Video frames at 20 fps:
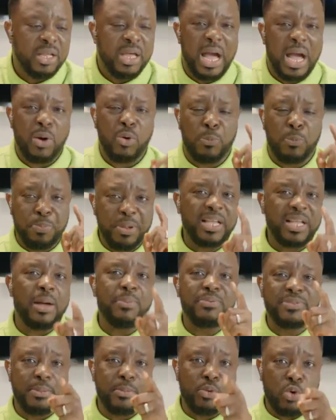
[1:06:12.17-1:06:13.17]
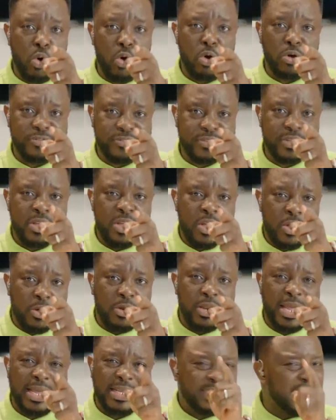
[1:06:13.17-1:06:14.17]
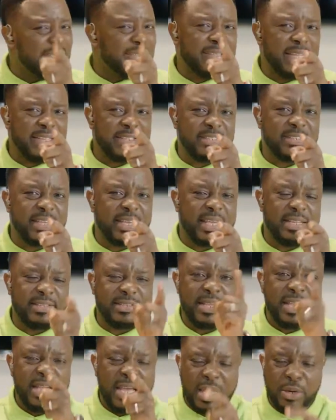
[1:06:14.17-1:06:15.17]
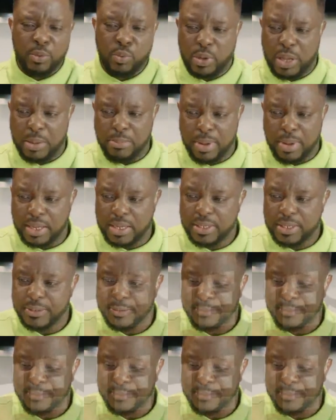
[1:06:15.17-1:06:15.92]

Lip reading: I will pick up some calls online. Just 30 seconds and we'll come back.